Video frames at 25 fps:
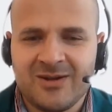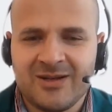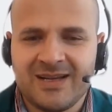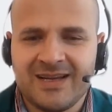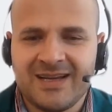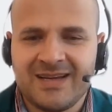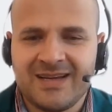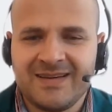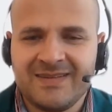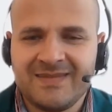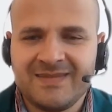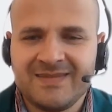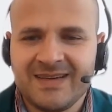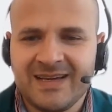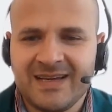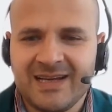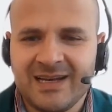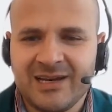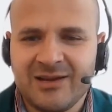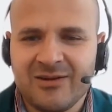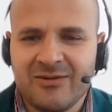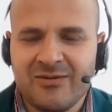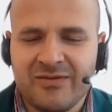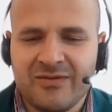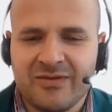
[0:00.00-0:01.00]
Hola,
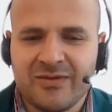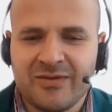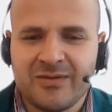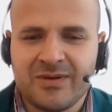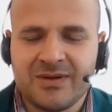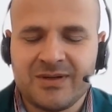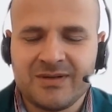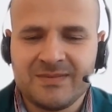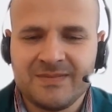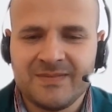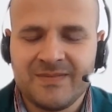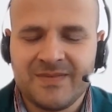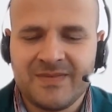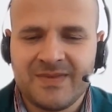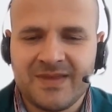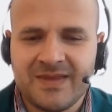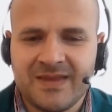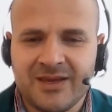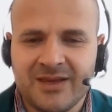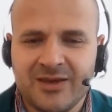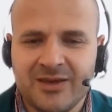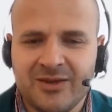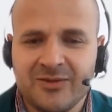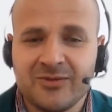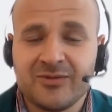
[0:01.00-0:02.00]
hello everyone.
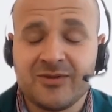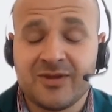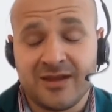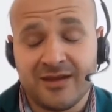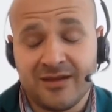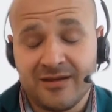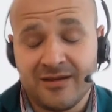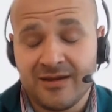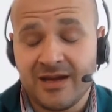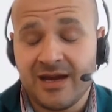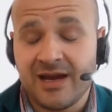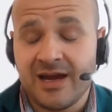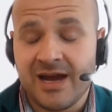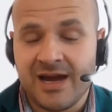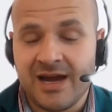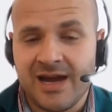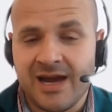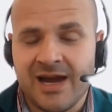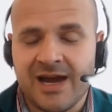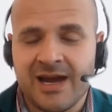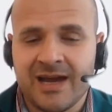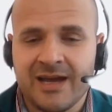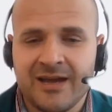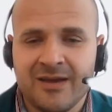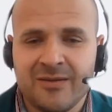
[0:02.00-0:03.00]
Thank you.
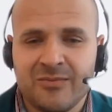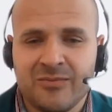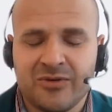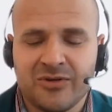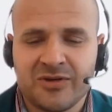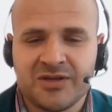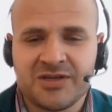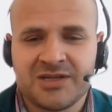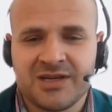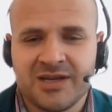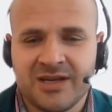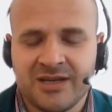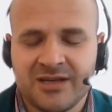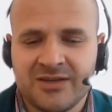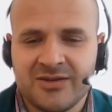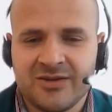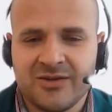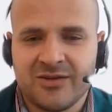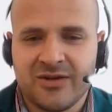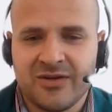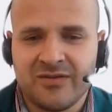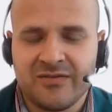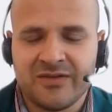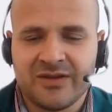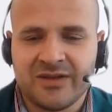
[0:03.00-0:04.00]
I appreciate
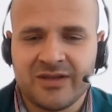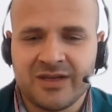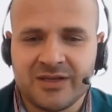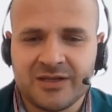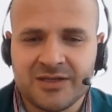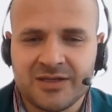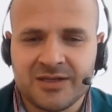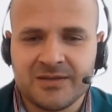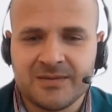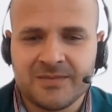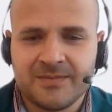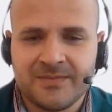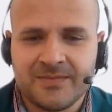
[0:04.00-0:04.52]
your invitation.